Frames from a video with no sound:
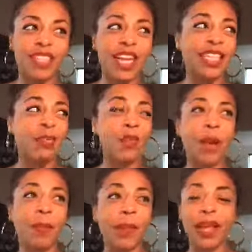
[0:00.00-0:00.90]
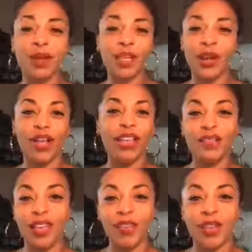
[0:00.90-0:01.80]
So I'm like, I
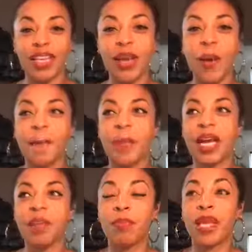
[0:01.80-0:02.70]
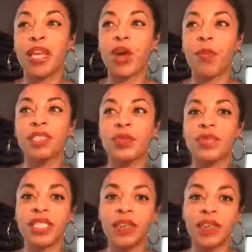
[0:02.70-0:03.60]
love giving, but being open to
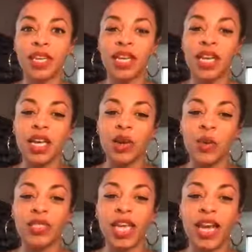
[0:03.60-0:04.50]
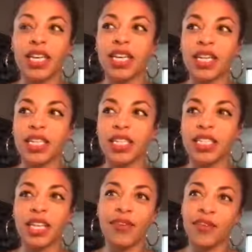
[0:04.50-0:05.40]
receiving was like
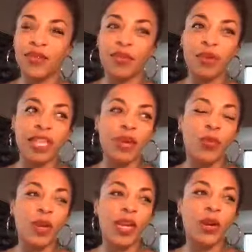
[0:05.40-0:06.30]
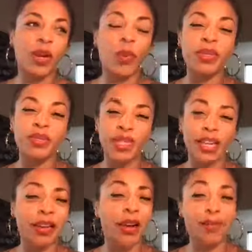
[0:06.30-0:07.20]
different for me. Like, it almost was
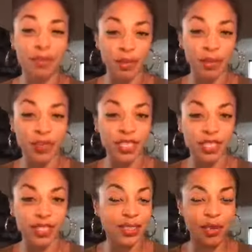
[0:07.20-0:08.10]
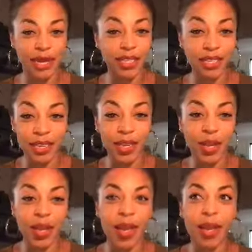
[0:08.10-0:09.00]
like uncomfortable, which is crazy.
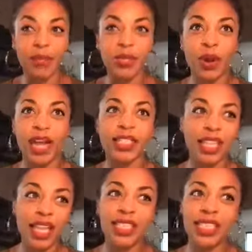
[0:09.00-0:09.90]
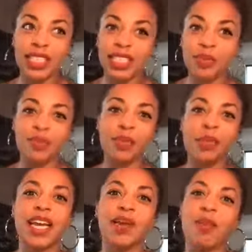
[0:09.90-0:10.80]
So I had to like dig deep
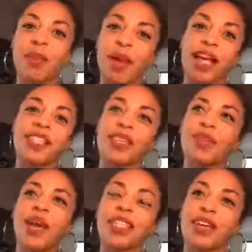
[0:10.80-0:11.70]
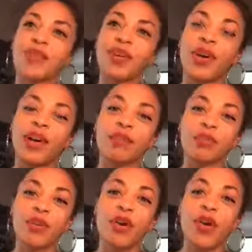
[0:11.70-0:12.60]
down in my past. Like, why does that feel
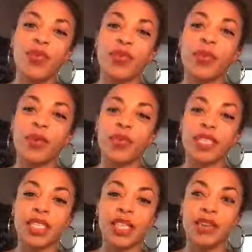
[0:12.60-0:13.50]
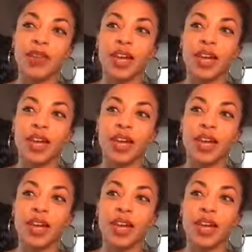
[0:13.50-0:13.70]
uncomfortable for me to receive?